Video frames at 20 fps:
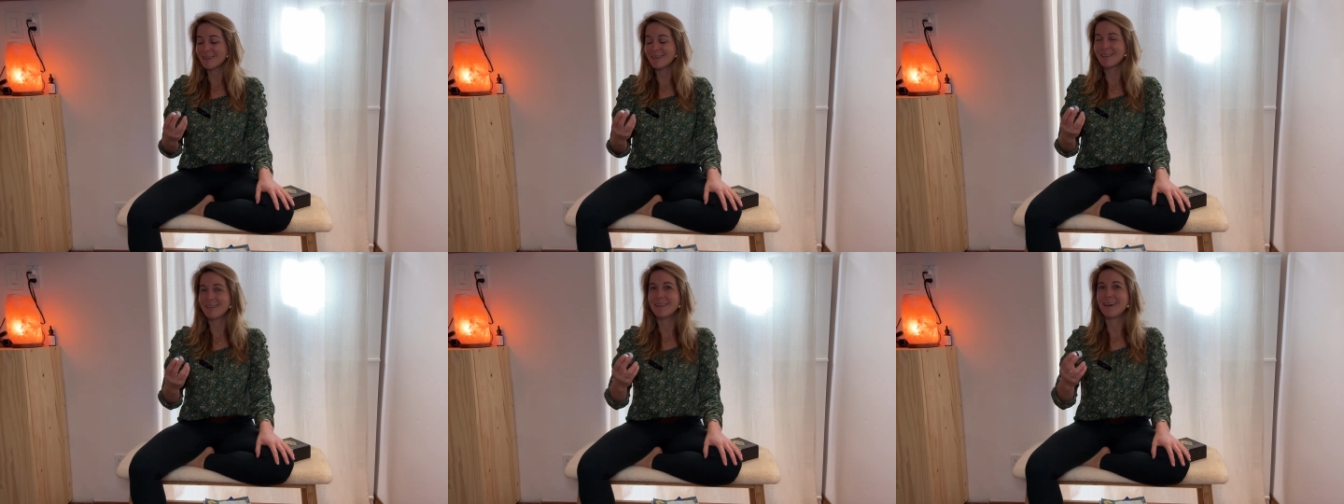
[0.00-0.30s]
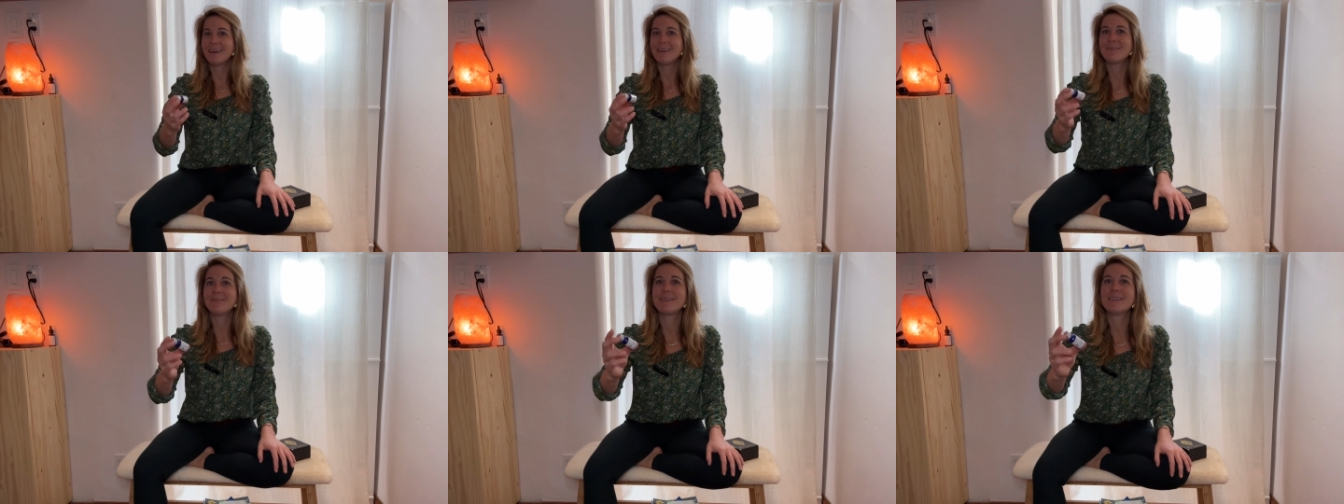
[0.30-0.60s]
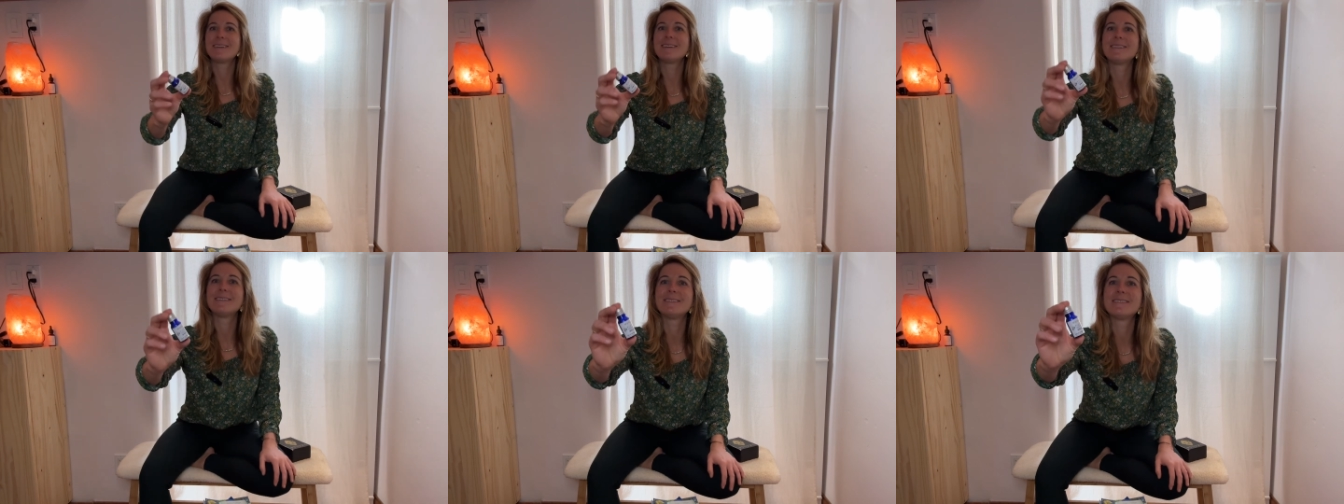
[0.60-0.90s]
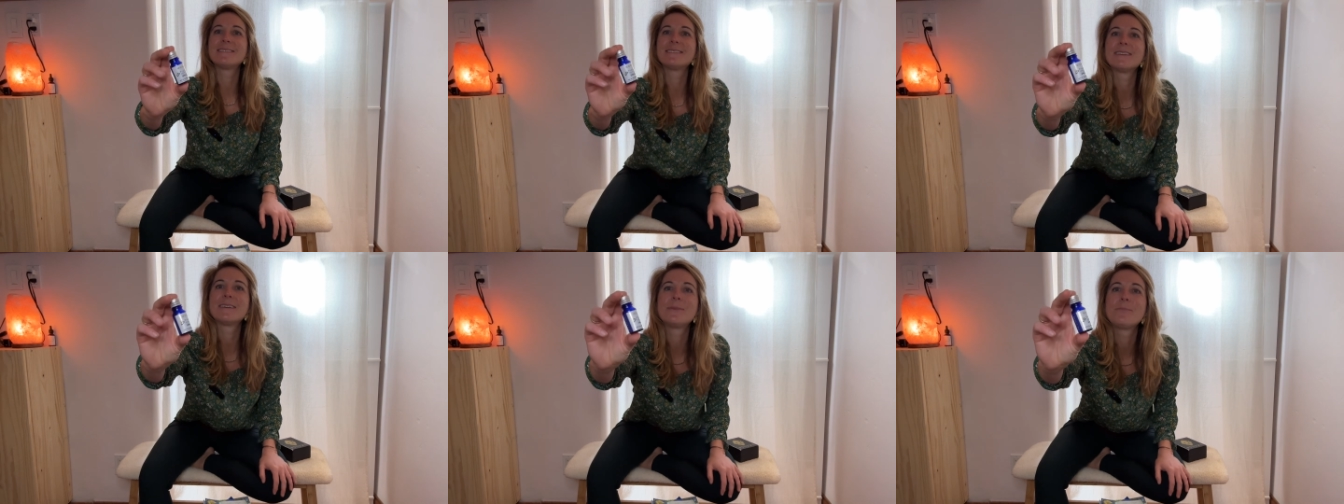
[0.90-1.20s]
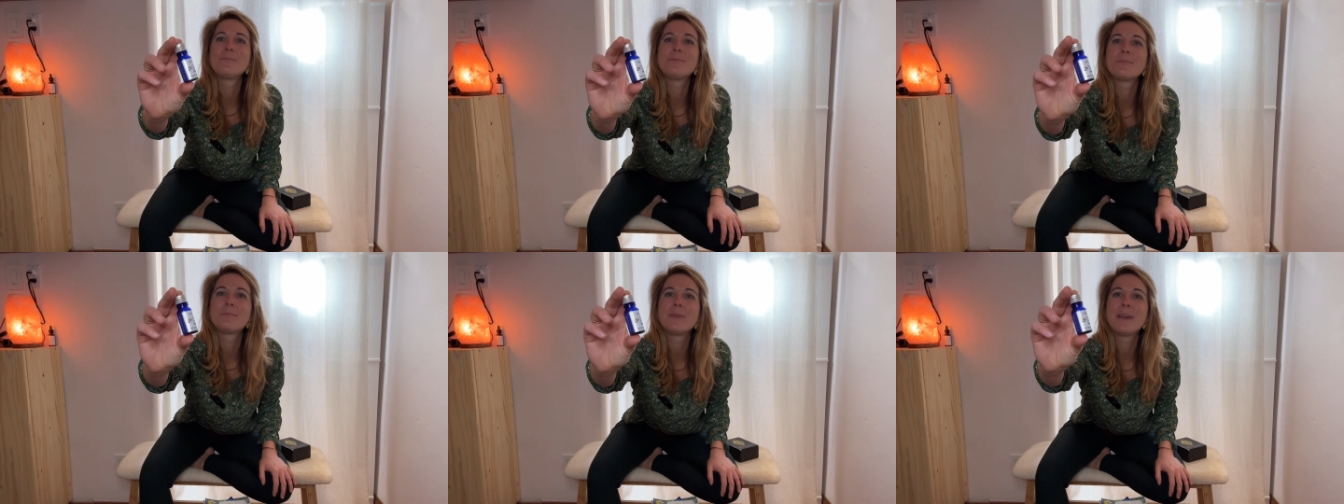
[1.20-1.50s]
And that is
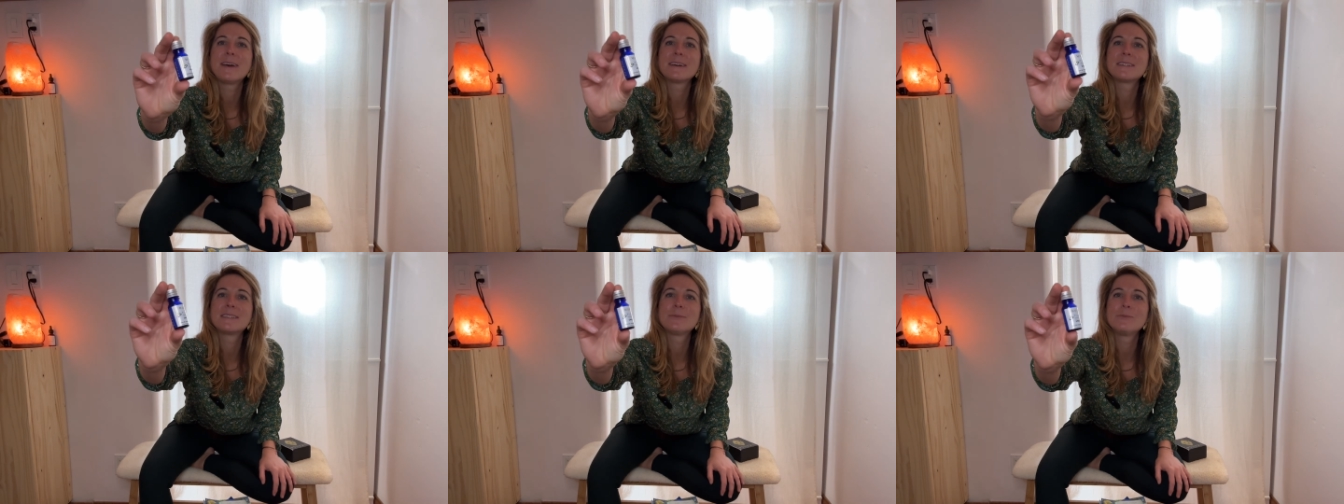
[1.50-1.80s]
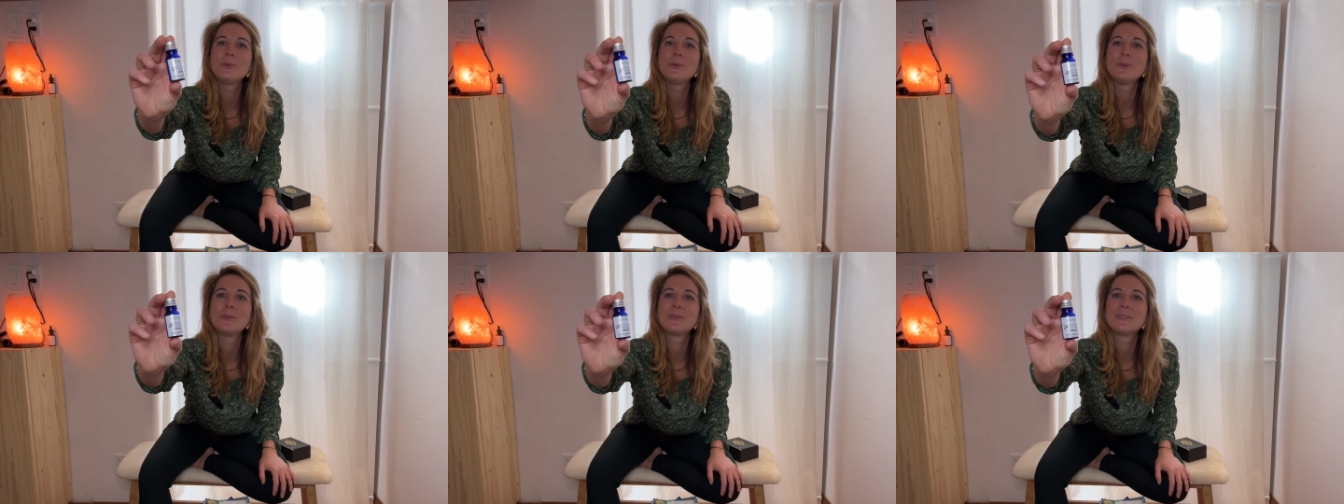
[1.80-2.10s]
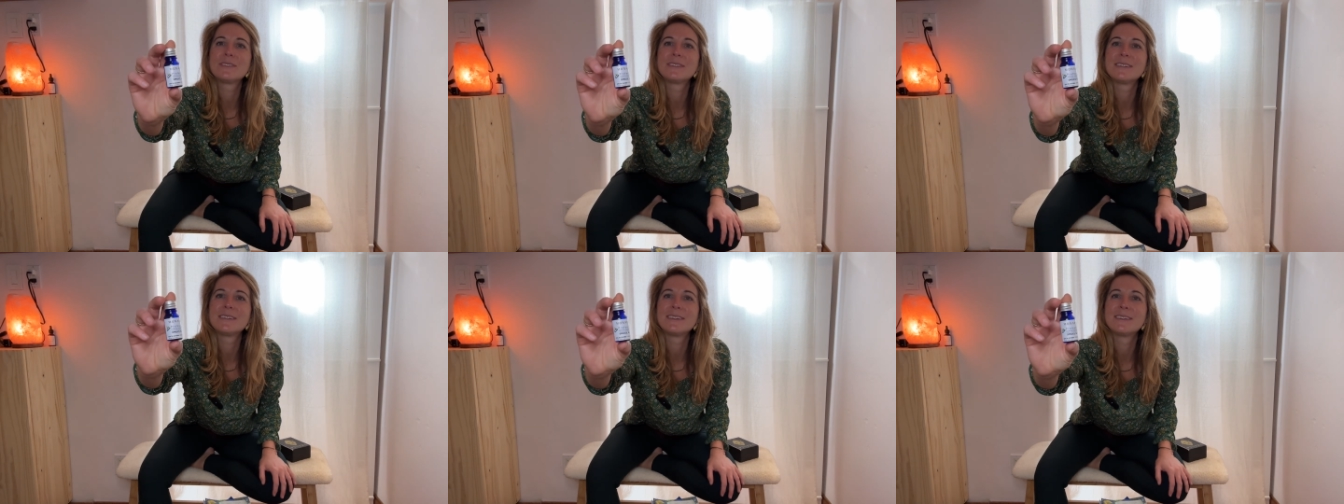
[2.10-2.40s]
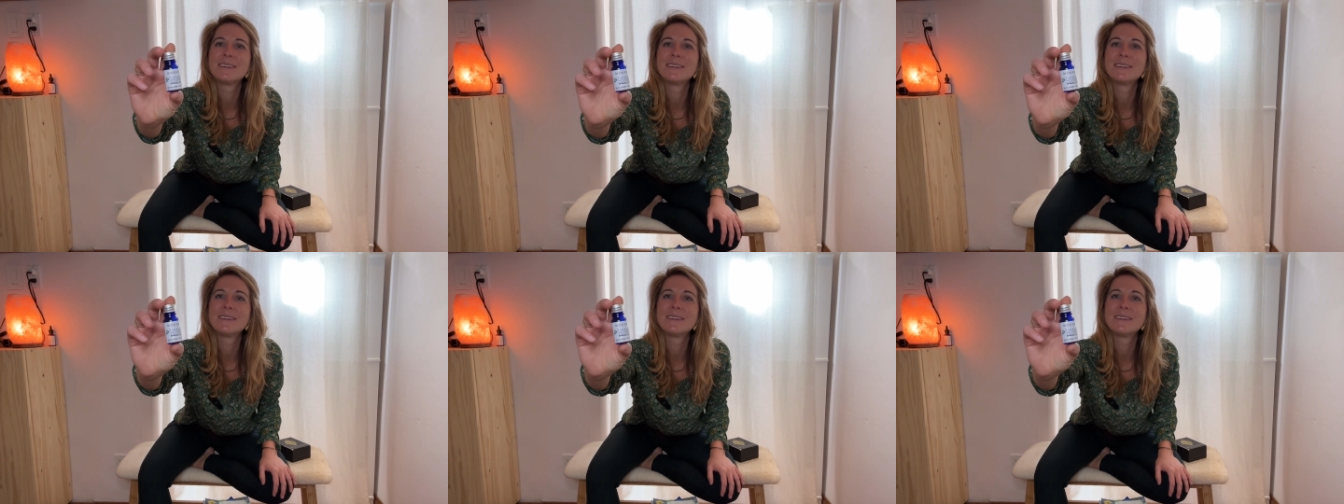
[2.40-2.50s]
Black Spruce.